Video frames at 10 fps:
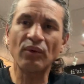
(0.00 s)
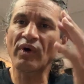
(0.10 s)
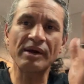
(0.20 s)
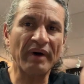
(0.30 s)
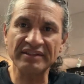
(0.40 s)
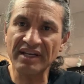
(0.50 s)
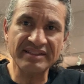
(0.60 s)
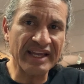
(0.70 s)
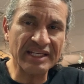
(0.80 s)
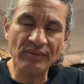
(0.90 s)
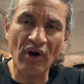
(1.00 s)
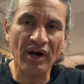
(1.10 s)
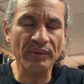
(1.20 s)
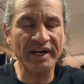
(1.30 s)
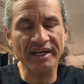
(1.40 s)
worry about titanium
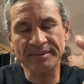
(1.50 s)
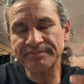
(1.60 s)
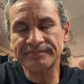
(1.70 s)
hardware.